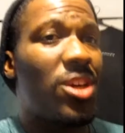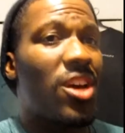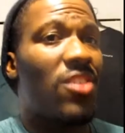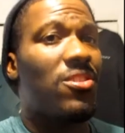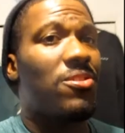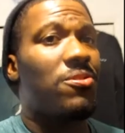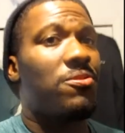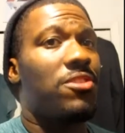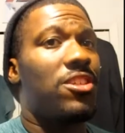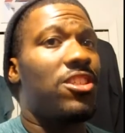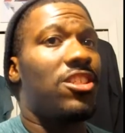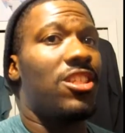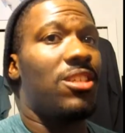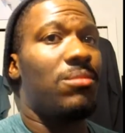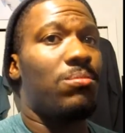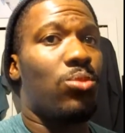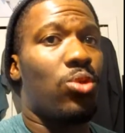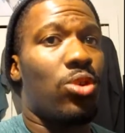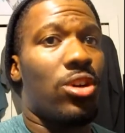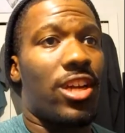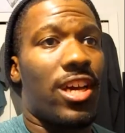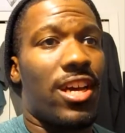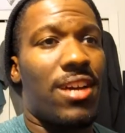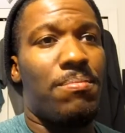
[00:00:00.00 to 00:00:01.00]
you have a physique
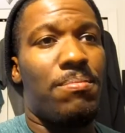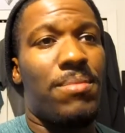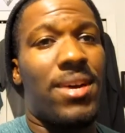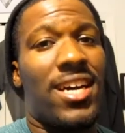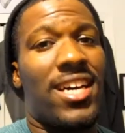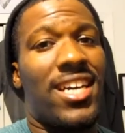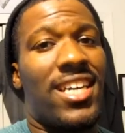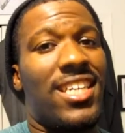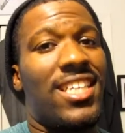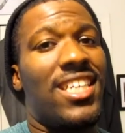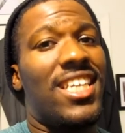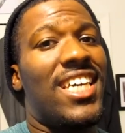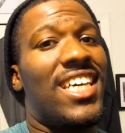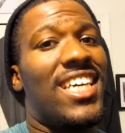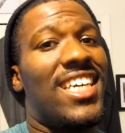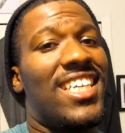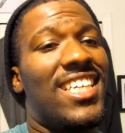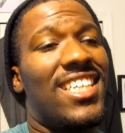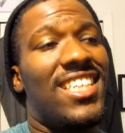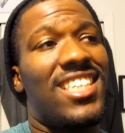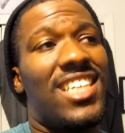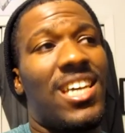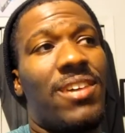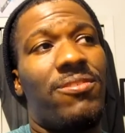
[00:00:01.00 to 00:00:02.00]
more like mine,
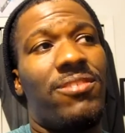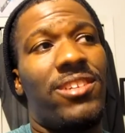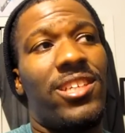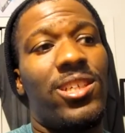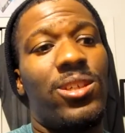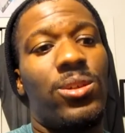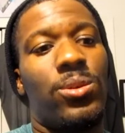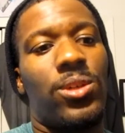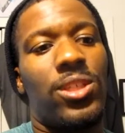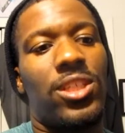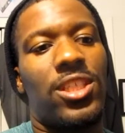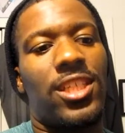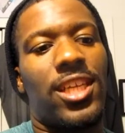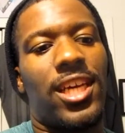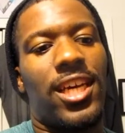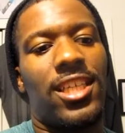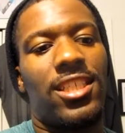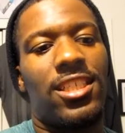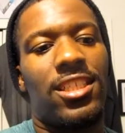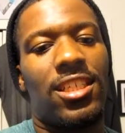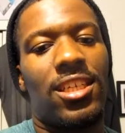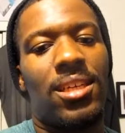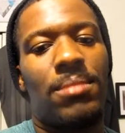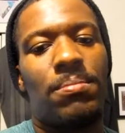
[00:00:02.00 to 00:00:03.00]
definitely go a
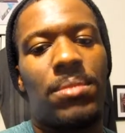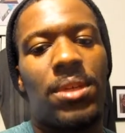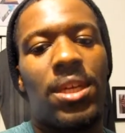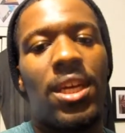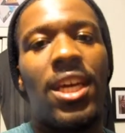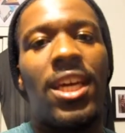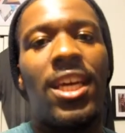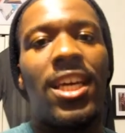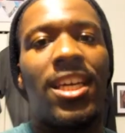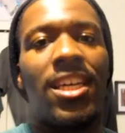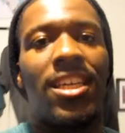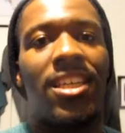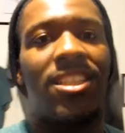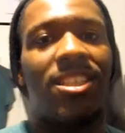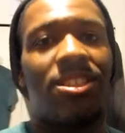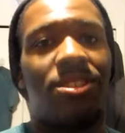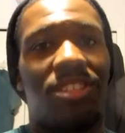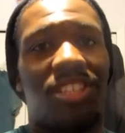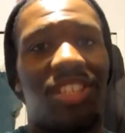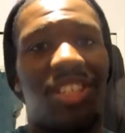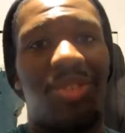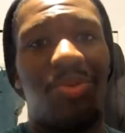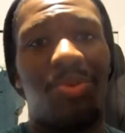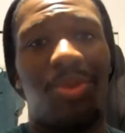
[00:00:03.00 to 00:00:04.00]
size up. So
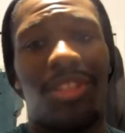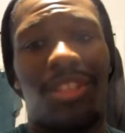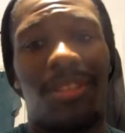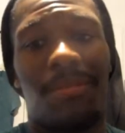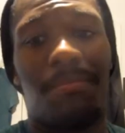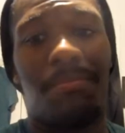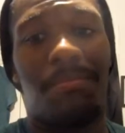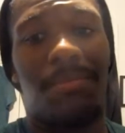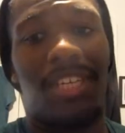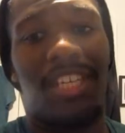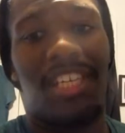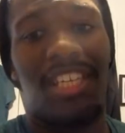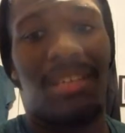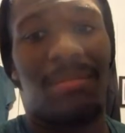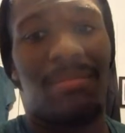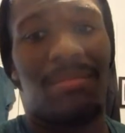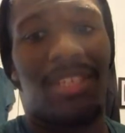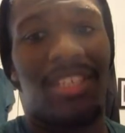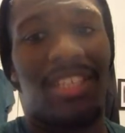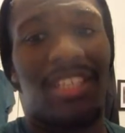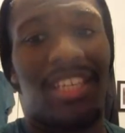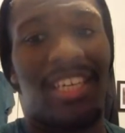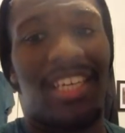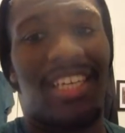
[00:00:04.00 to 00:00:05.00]
this is what the medium
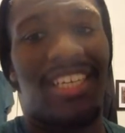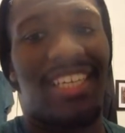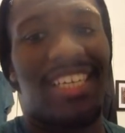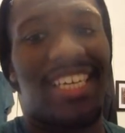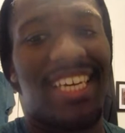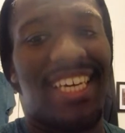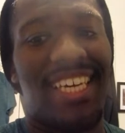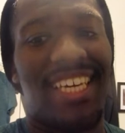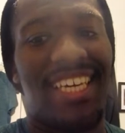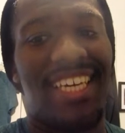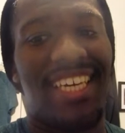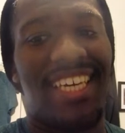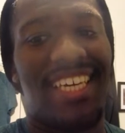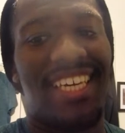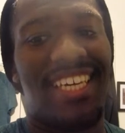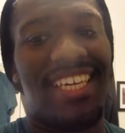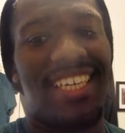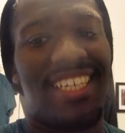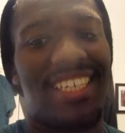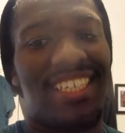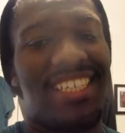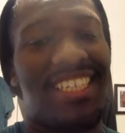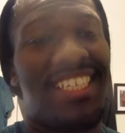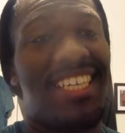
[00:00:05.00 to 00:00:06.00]
looks like,
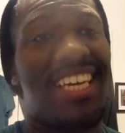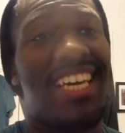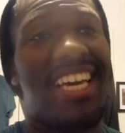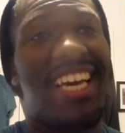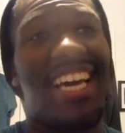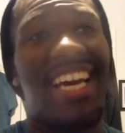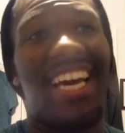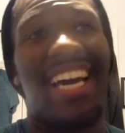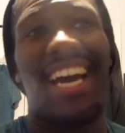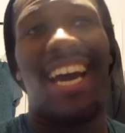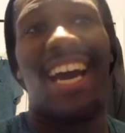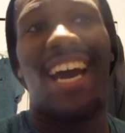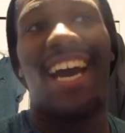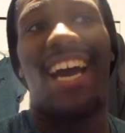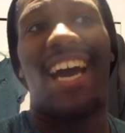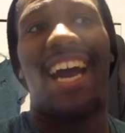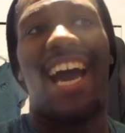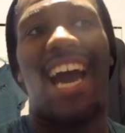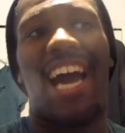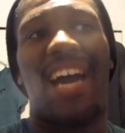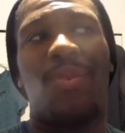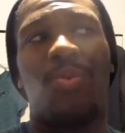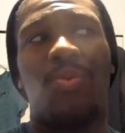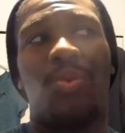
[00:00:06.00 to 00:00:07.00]
and
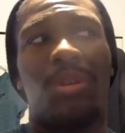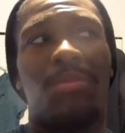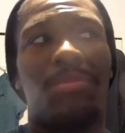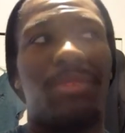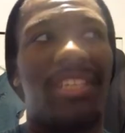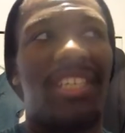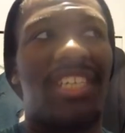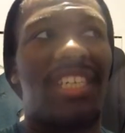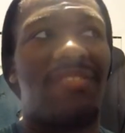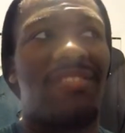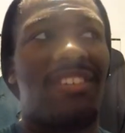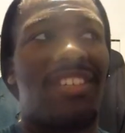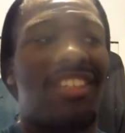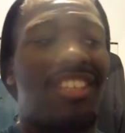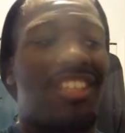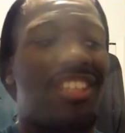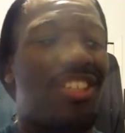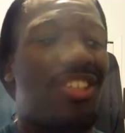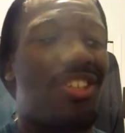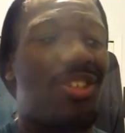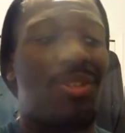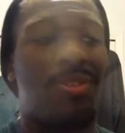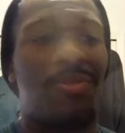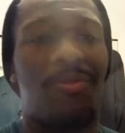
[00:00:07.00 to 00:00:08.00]
I will be giving
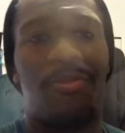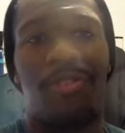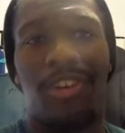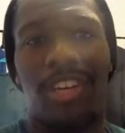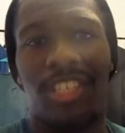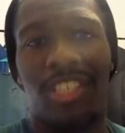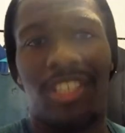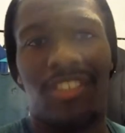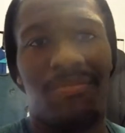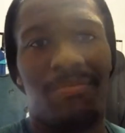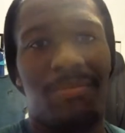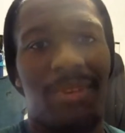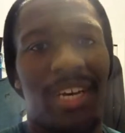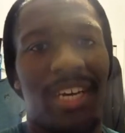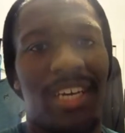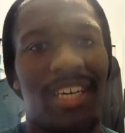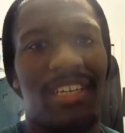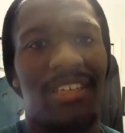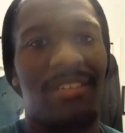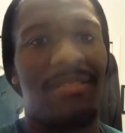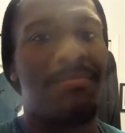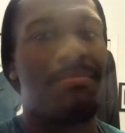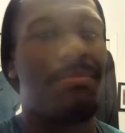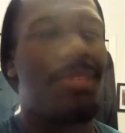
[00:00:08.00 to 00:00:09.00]
these to friends of
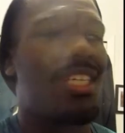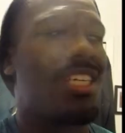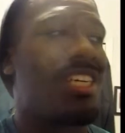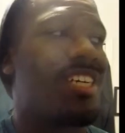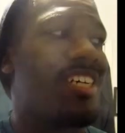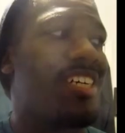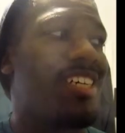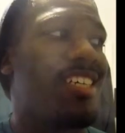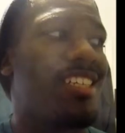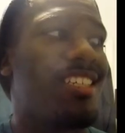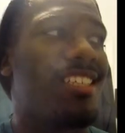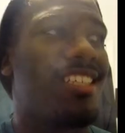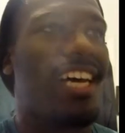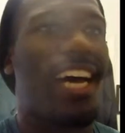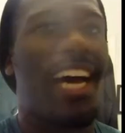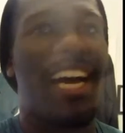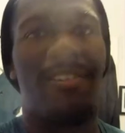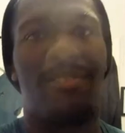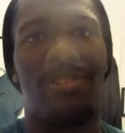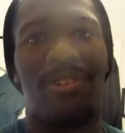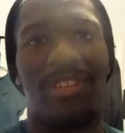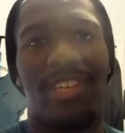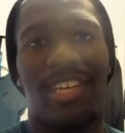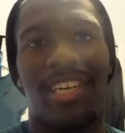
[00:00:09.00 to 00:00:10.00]
mine because I
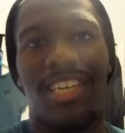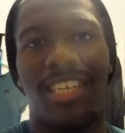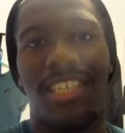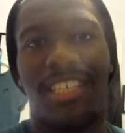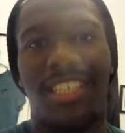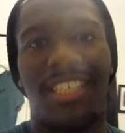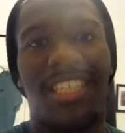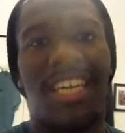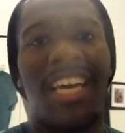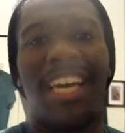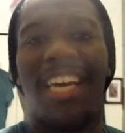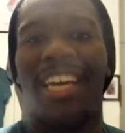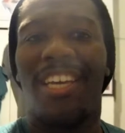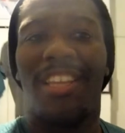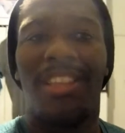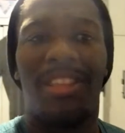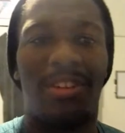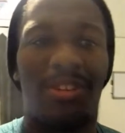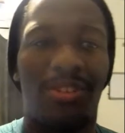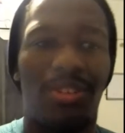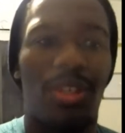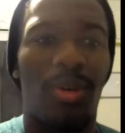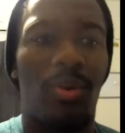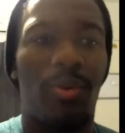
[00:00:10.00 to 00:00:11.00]
realize
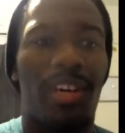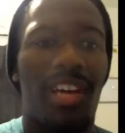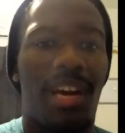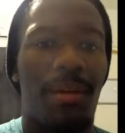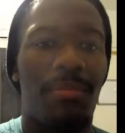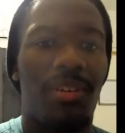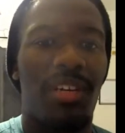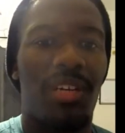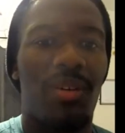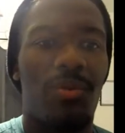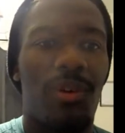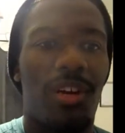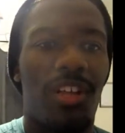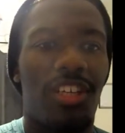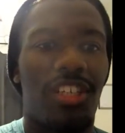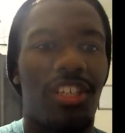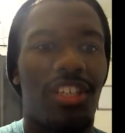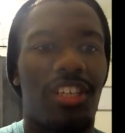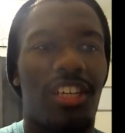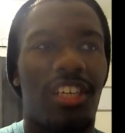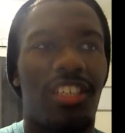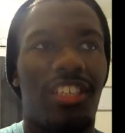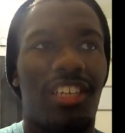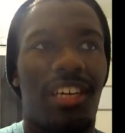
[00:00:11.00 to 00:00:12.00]
there's no way I'm gonna wear this
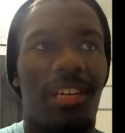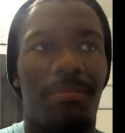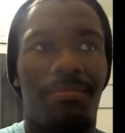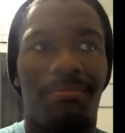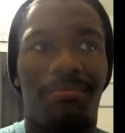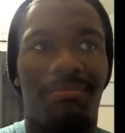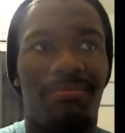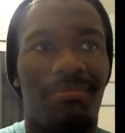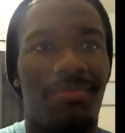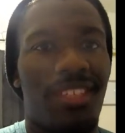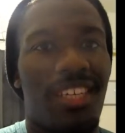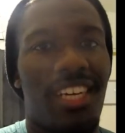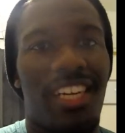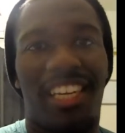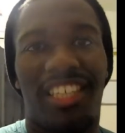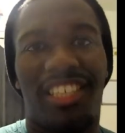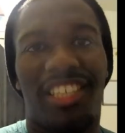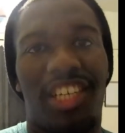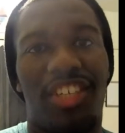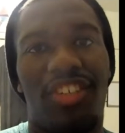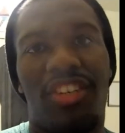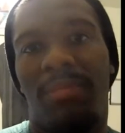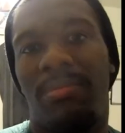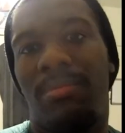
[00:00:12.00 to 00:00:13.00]
unless
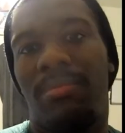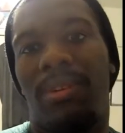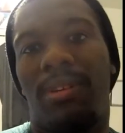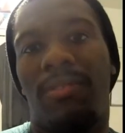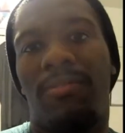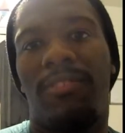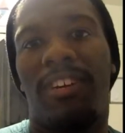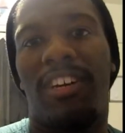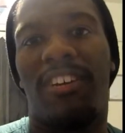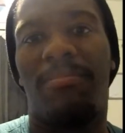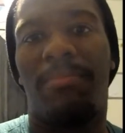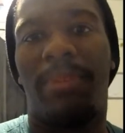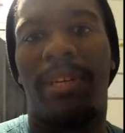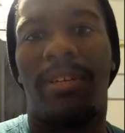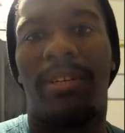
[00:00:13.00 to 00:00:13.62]
I drop about 5